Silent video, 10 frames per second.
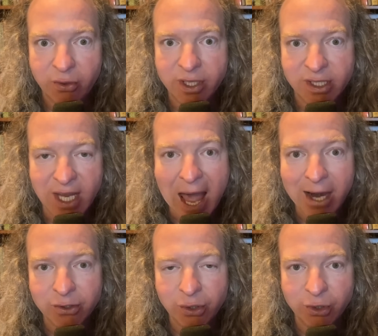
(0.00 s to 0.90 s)
it is the
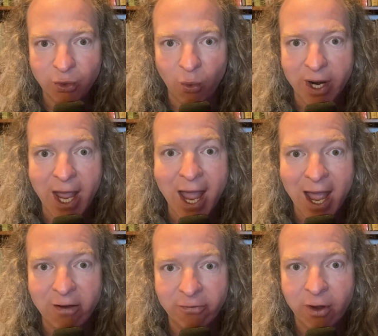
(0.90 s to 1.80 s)
attitude you want to
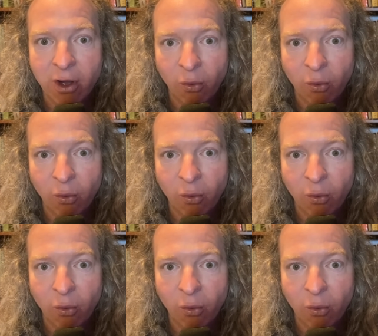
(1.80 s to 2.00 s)
have